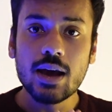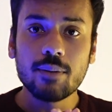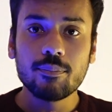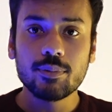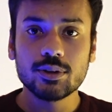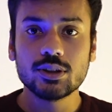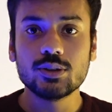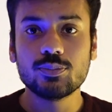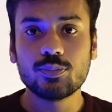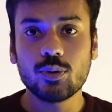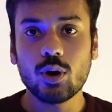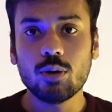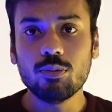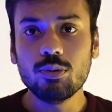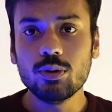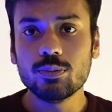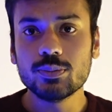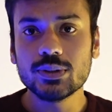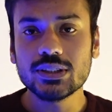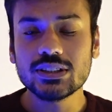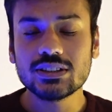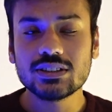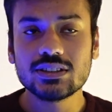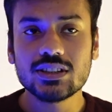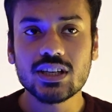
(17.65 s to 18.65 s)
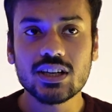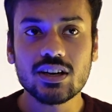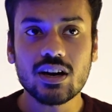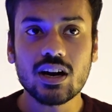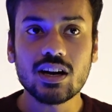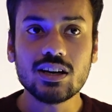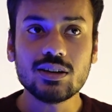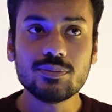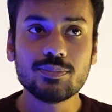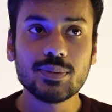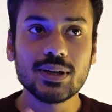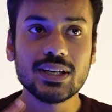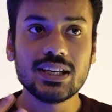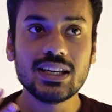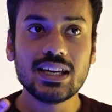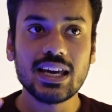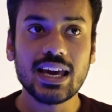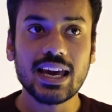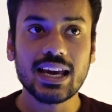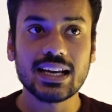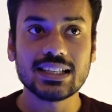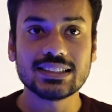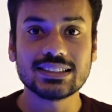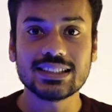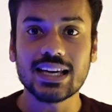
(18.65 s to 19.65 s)
But the problem is there aren't many
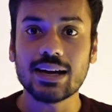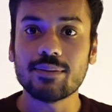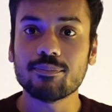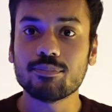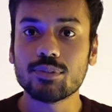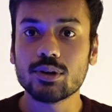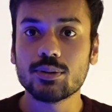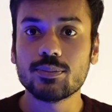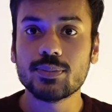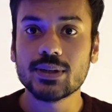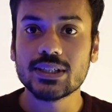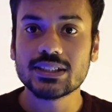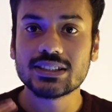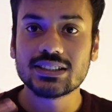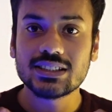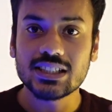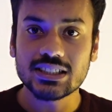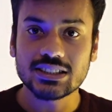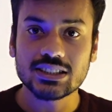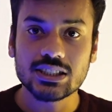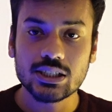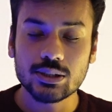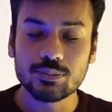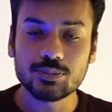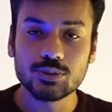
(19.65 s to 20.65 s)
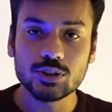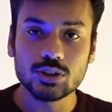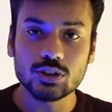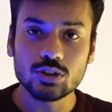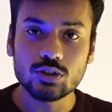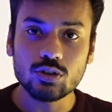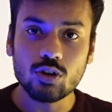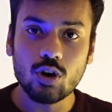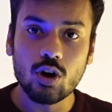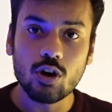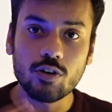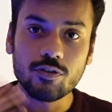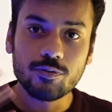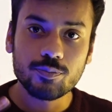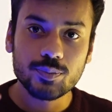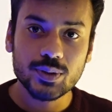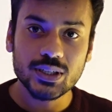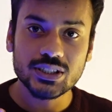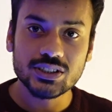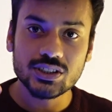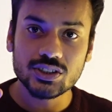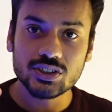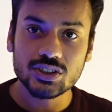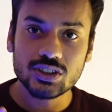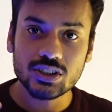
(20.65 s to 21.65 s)
example based description of
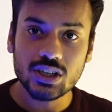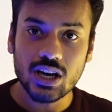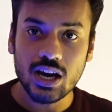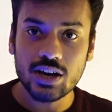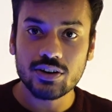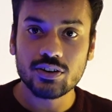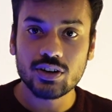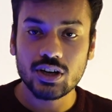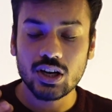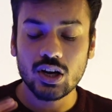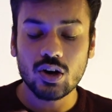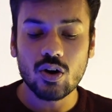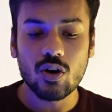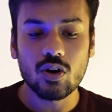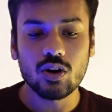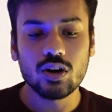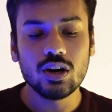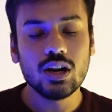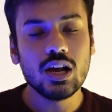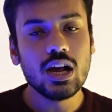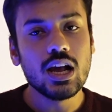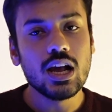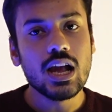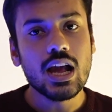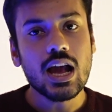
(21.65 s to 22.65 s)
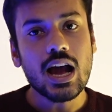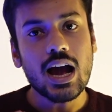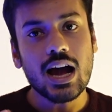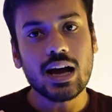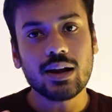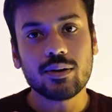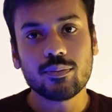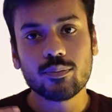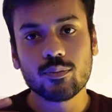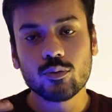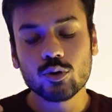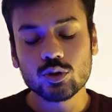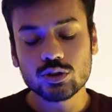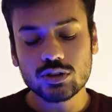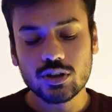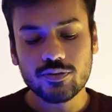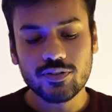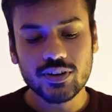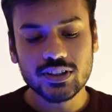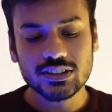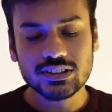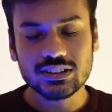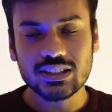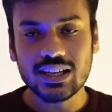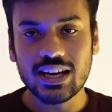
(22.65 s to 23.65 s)
precision and recall, and most of
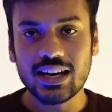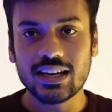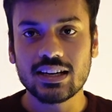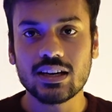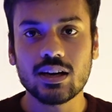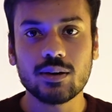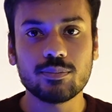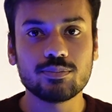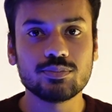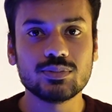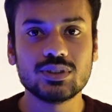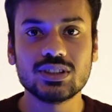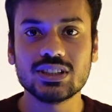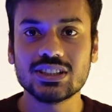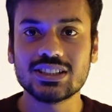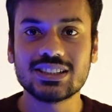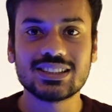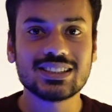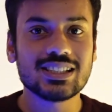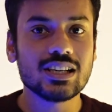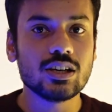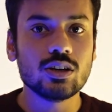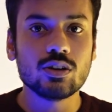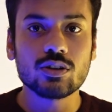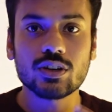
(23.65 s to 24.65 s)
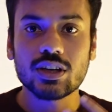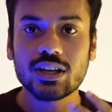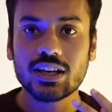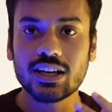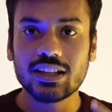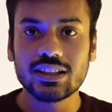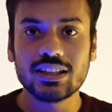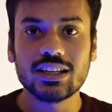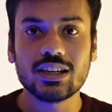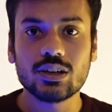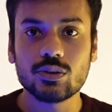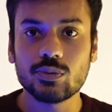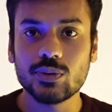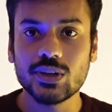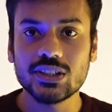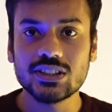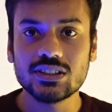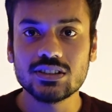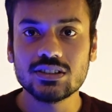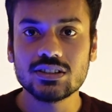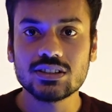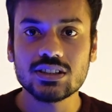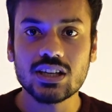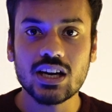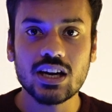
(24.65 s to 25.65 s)
us end up just looking at the
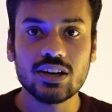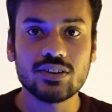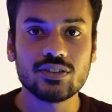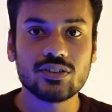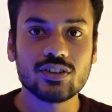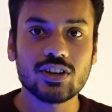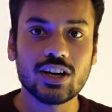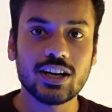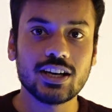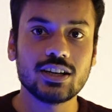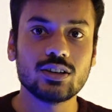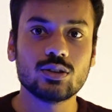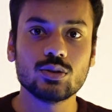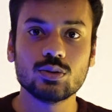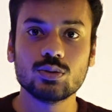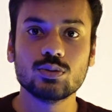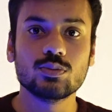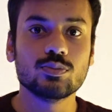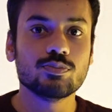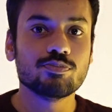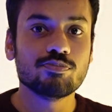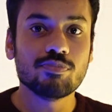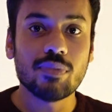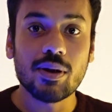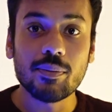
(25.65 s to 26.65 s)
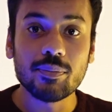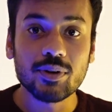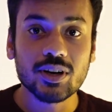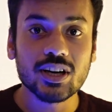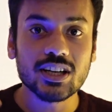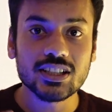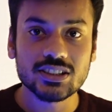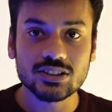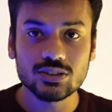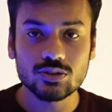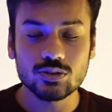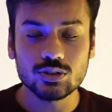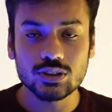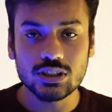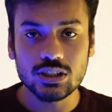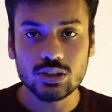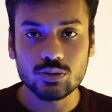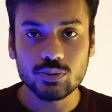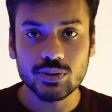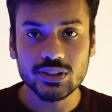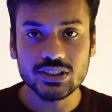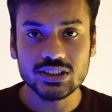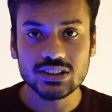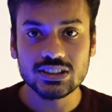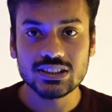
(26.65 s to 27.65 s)
equations and trying to memorize those
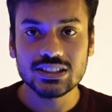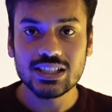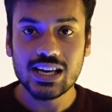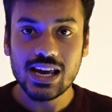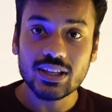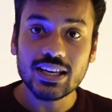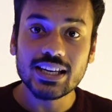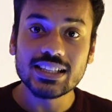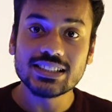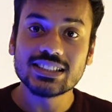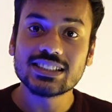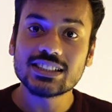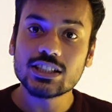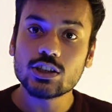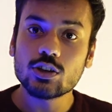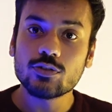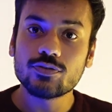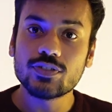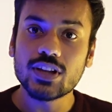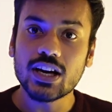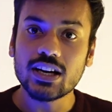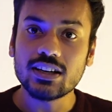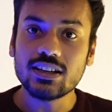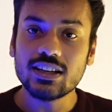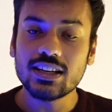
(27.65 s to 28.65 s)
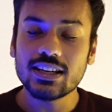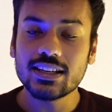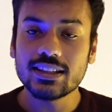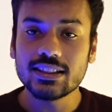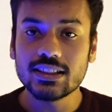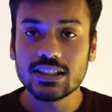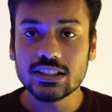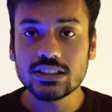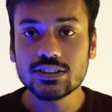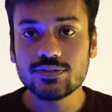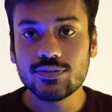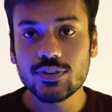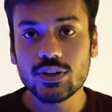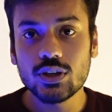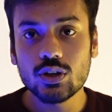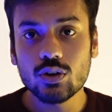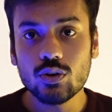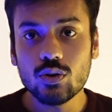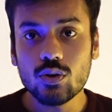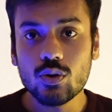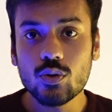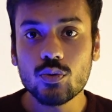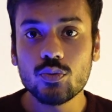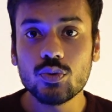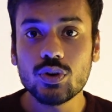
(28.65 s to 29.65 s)
equations. Instead of that, in this
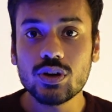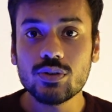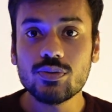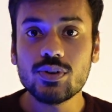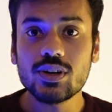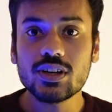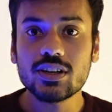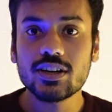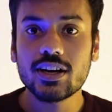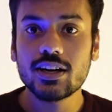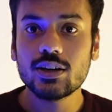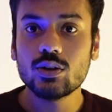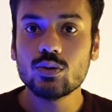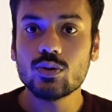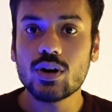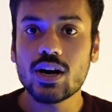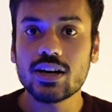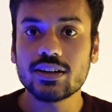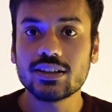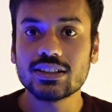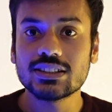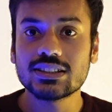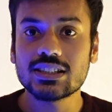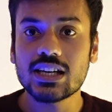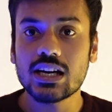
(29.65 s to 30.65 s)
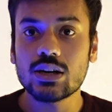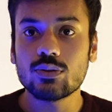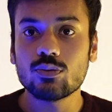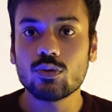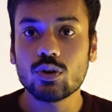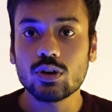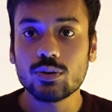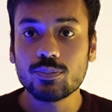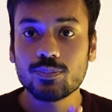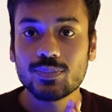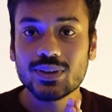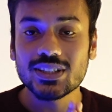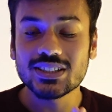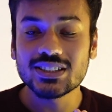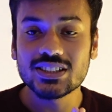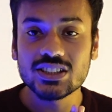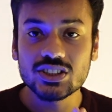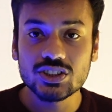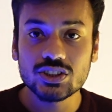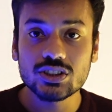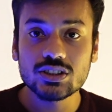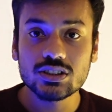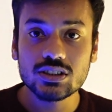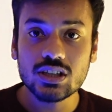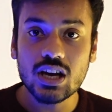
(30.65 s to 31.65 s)
video we will try to understand what
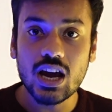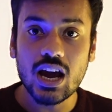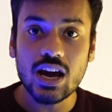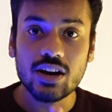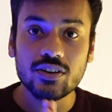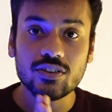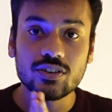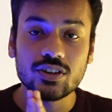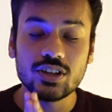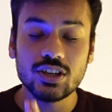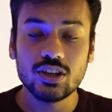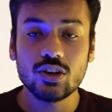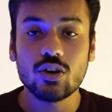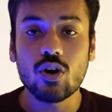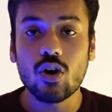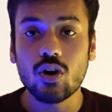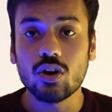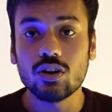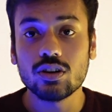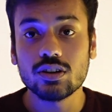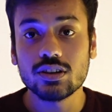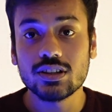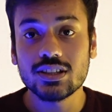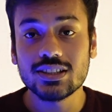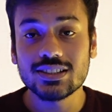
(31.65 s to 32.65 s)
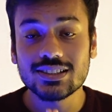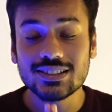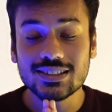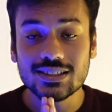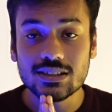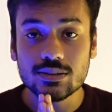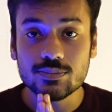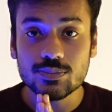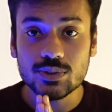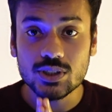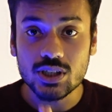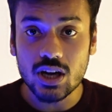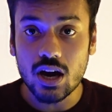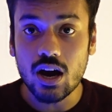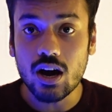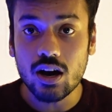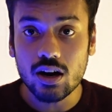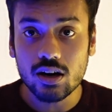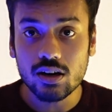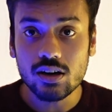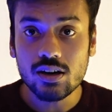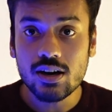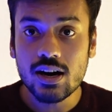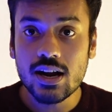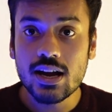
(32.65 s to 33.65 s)
precision and recall, these terms,
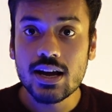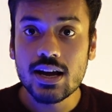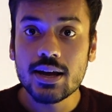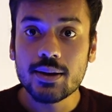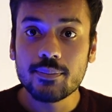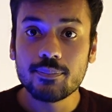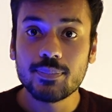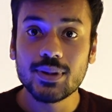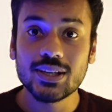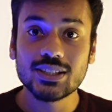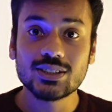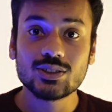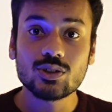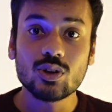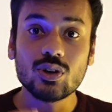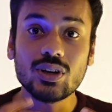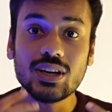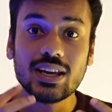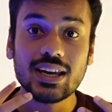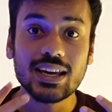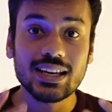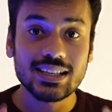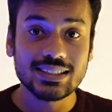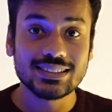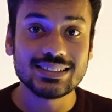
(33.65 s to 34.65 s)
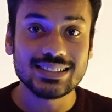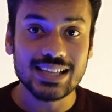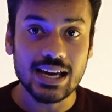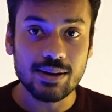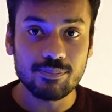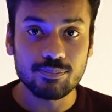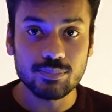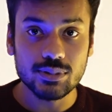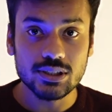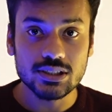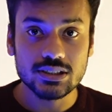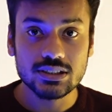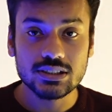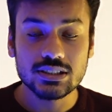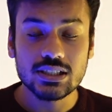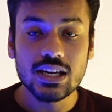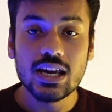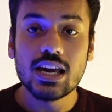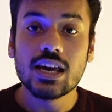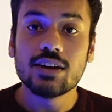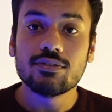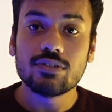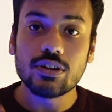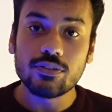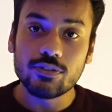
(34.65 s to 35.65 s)
are based on examples.
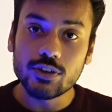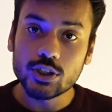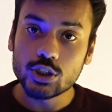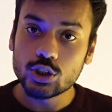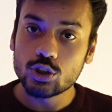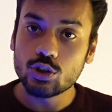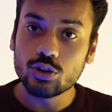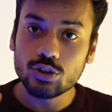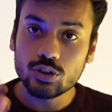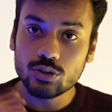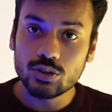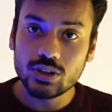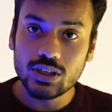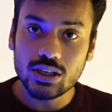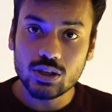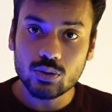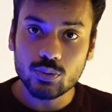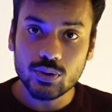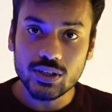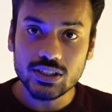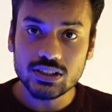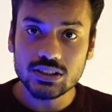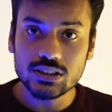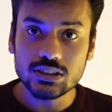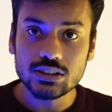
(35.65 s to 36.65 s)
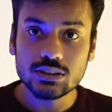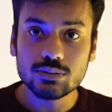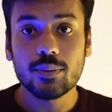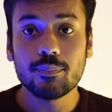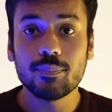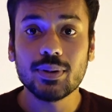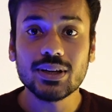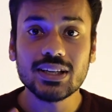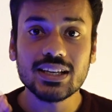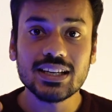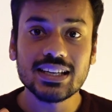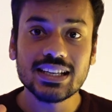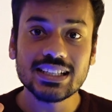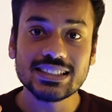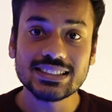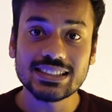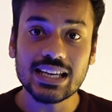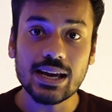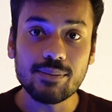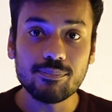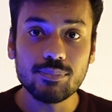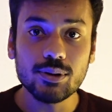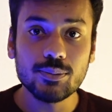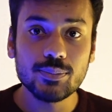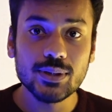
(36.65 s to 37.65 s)
We will show you the equations, but an
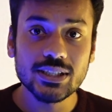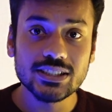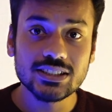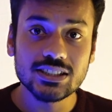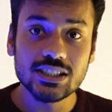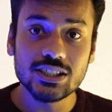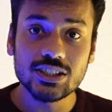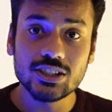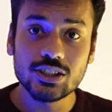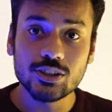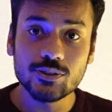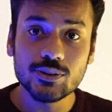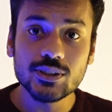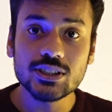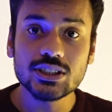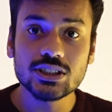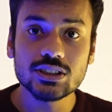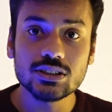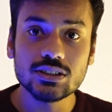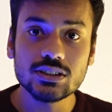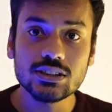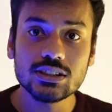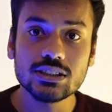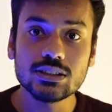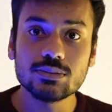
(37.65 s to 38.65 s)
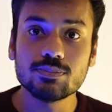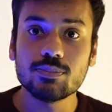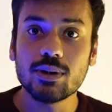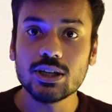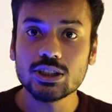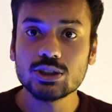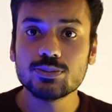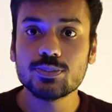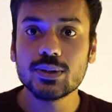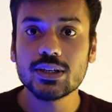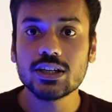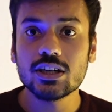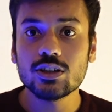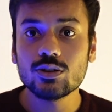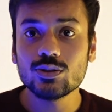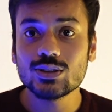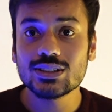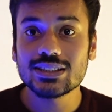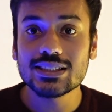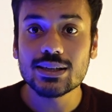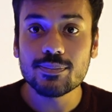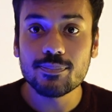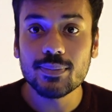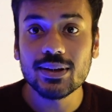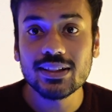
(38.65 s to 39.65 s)
example based intuition is much better to
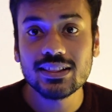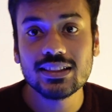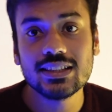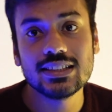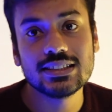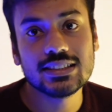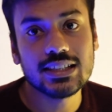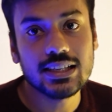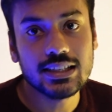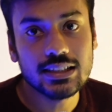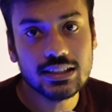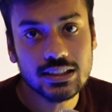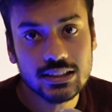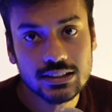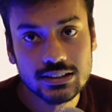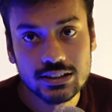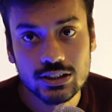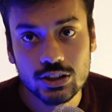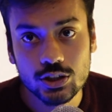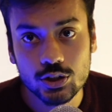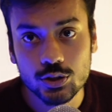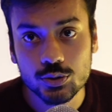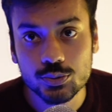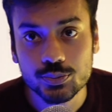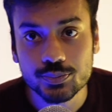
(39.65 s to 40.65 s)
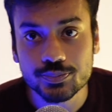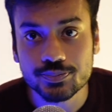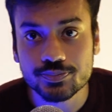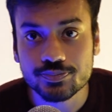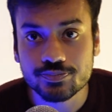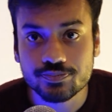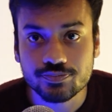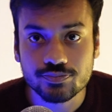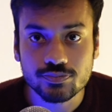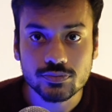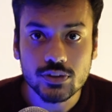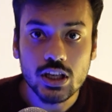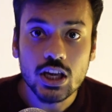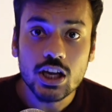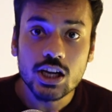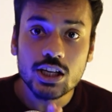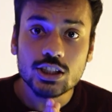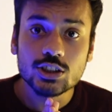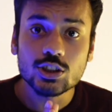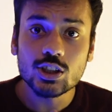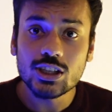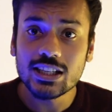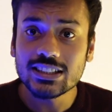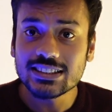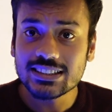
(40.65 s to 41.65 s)
cement these ideas in you.
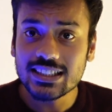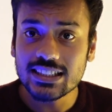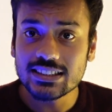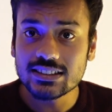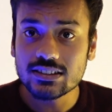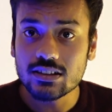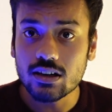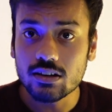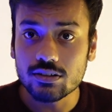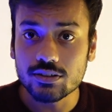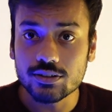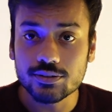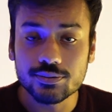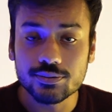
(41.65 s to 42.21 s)
So let's get started.